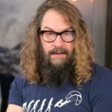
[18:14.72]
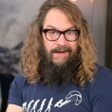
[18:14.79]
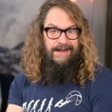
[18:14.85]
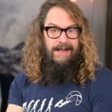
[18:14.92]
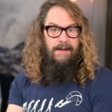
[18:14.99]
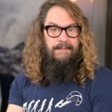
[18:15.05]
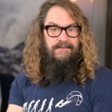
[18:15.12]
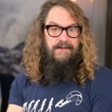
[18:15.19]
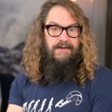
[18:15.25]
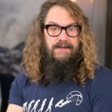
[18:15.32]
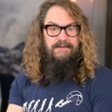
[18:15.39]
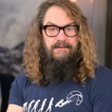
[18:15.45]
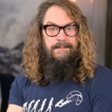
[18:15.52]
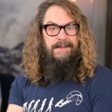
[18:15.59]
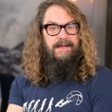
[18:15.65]
Right now I'm doing
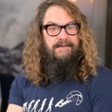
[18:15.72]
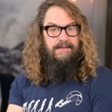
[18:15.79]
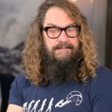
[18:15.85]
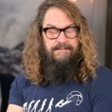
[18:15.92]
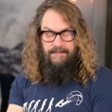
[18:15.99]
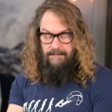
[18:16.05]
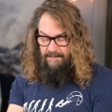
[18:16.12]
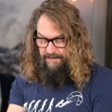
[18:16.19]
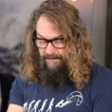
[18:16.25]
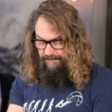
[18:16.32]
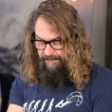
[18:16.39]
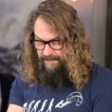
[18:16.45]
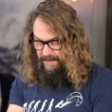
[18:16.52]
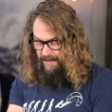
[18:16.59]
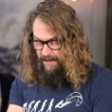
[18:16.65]
it just because I'm filming this
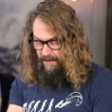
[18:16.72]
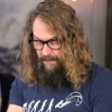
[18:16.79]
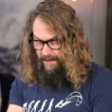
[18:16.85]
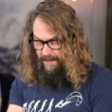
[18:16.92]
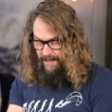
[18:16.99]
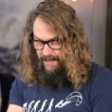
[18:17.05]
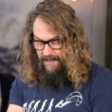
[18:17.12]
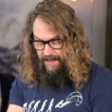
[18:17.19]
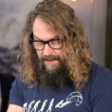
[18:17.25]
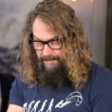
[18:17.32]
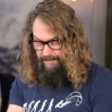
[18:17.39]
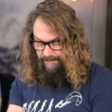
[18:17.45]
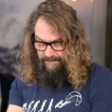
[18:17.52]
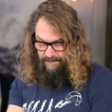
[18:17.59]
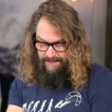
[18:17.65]
video.
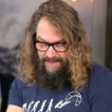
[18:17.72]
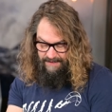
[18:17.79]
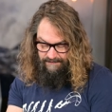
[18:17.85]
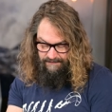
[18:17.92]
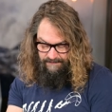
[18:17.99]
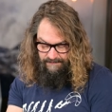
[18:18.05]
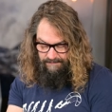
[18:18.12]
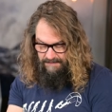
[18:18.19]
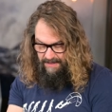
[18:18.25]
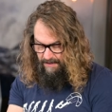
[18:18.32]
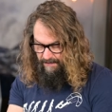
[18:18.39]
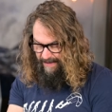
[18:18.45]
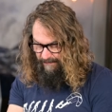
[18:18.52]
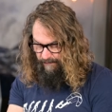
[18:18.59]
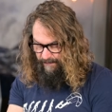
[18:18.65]
Um, so that's, you
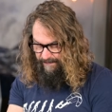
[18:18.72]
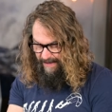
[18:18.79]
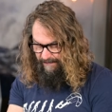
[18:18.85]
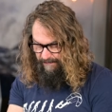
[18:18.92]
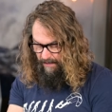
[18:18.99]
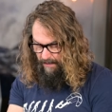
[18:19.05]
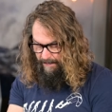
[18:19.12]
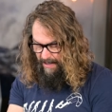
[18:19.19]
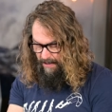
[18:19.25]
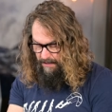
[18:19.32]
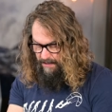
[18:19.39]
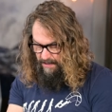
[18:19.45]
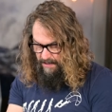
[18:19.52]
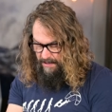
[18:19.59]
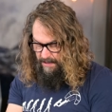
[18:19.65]
know, that's what that's all about.
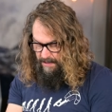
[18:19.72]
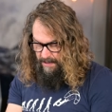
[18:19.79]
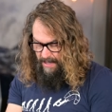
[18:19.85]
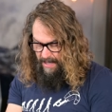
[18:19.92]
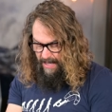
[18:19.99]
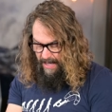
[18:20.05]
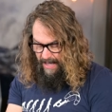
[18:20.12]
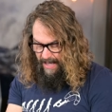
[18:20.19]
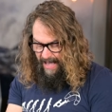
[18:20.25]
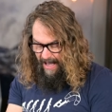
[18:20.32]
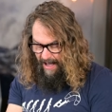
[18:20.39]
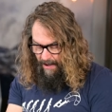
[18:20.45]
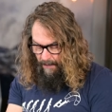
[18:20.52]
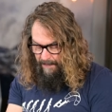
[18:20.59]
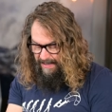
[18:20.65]
Uh,
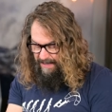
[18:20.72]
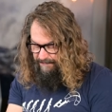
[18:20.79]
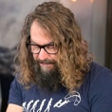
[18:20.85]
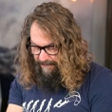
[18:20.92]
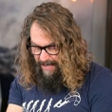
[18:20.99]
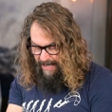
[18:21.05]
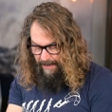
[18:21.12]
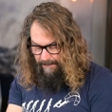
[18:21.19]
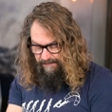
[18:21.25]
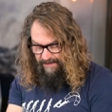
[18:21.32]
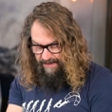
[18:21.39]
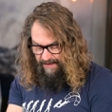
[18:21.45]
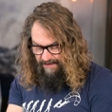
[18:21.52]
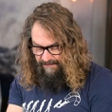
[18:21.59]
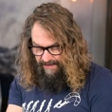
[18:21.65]
how many frames
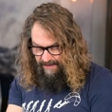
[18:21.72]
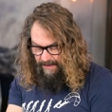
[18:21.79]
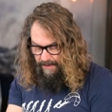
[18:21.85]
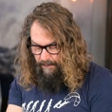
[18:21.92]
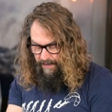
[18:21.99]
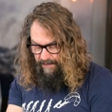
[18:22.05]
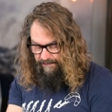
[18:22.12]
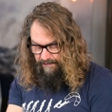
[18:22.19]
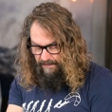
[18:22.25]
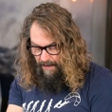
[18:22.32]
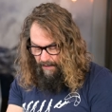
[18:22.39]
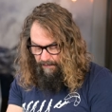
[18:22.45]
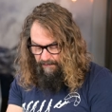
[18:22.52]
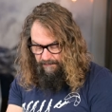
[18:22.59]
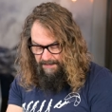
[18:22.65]
in continuous
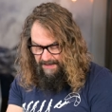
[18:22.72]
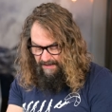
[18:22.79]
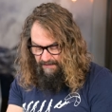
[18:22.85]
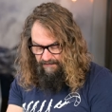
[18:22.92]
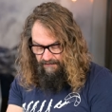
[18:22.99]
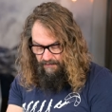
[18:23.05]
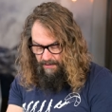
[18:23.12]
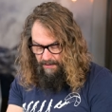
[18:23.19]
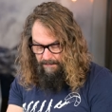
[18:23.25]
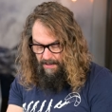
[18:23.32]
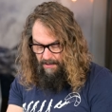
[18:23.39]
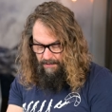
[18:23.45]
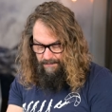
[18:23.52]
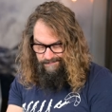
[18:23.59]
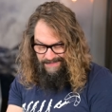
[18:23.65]
low speed shooting
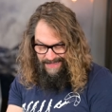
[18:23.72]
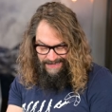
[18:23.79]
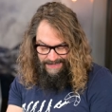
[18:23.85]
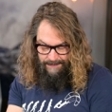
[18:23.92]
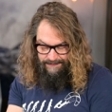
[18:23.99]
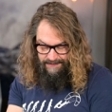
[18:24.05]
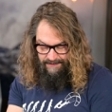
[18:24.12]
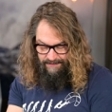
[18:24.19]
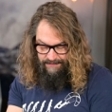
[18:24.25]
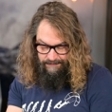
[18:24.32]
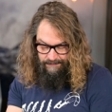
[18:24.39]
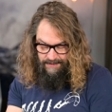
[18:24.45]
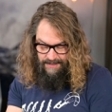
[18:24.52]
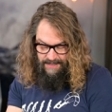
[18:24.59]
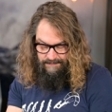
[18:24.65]
mode? I keep it at
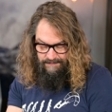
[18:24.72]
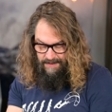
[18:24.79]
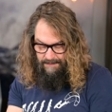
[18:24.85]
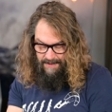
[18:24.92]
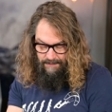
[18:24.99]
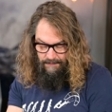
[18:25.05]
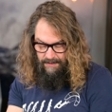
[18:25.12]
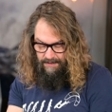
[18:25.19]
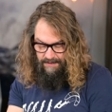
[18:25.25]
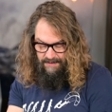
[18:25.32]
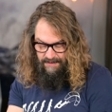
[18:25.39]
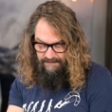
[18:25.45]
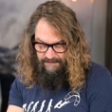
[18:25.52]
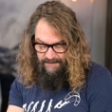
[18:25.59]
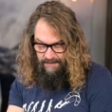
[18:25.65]
three. You might want it
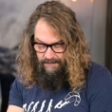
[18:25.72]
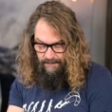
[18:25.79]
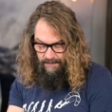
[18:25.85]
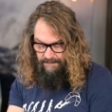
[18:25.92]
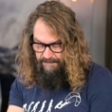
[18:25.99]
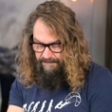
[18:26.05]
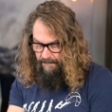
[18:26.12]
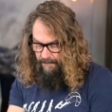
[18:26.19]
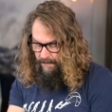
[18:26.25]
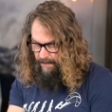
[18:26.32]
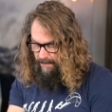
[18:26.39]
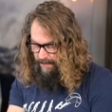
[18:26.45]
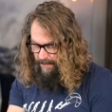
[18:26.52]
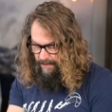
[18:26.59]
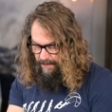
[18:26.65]
at two or at four.